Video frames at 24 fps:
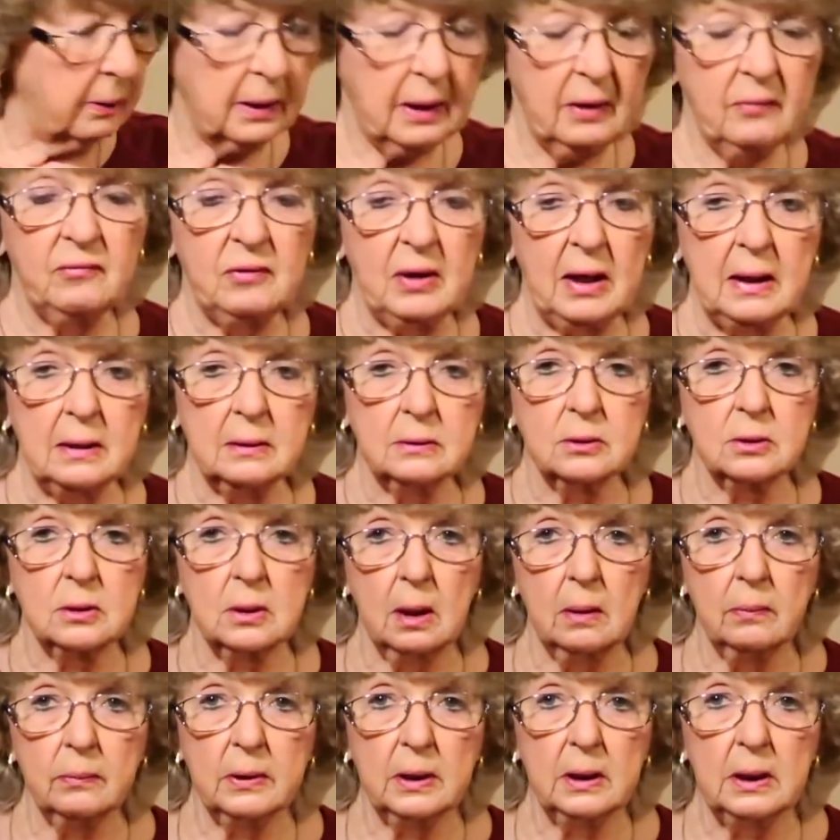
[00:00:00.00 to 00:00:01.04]
They found
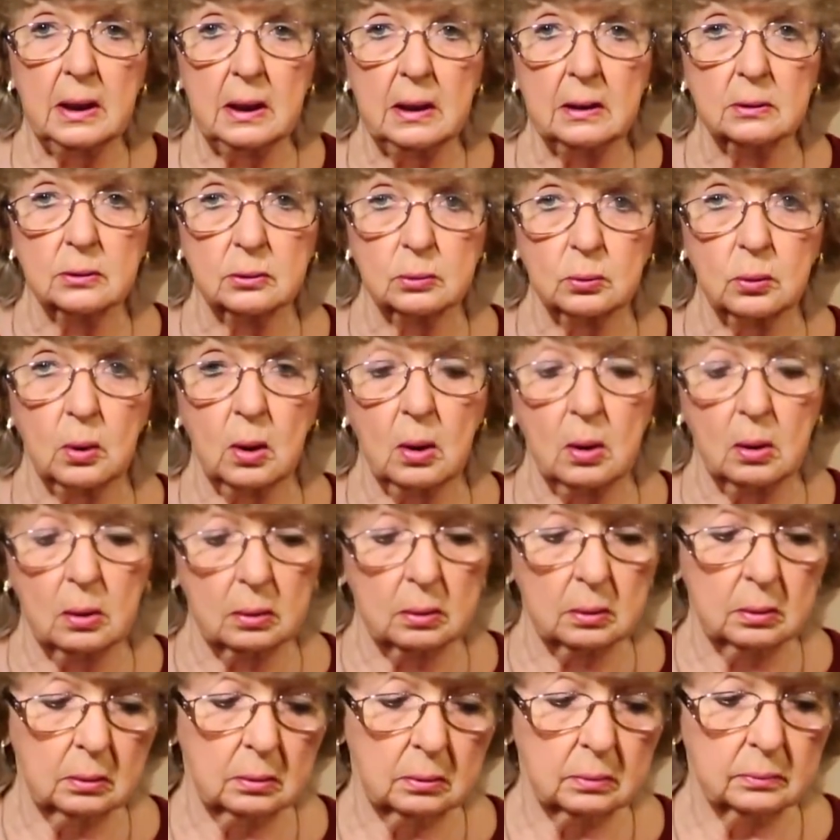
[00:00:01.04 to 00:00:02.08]
something else
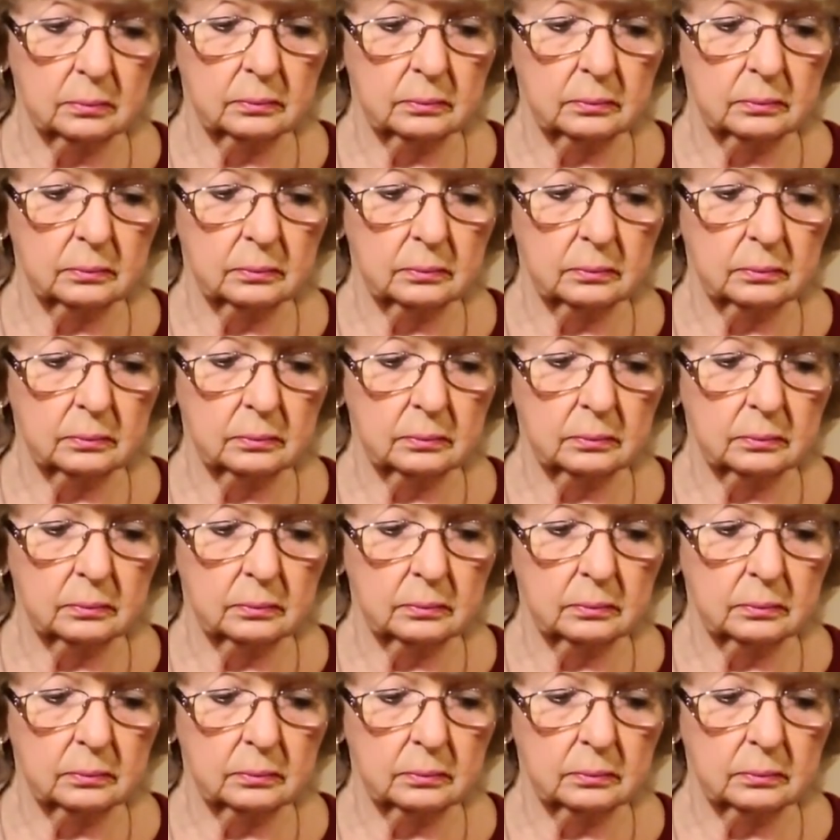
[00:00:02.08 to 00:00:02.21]
wrong.